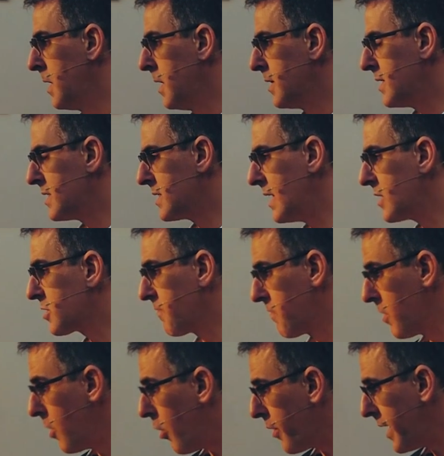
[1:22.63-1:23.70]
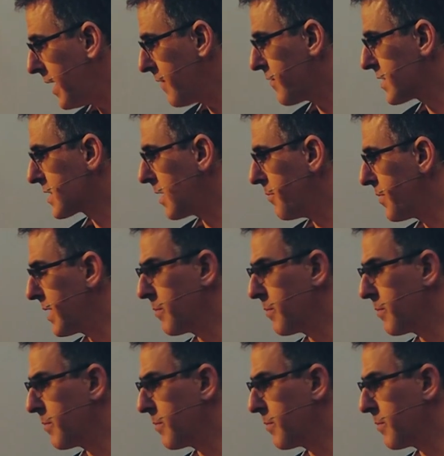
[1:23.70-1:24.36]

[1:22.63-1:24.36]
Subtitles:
this sense of longing for something,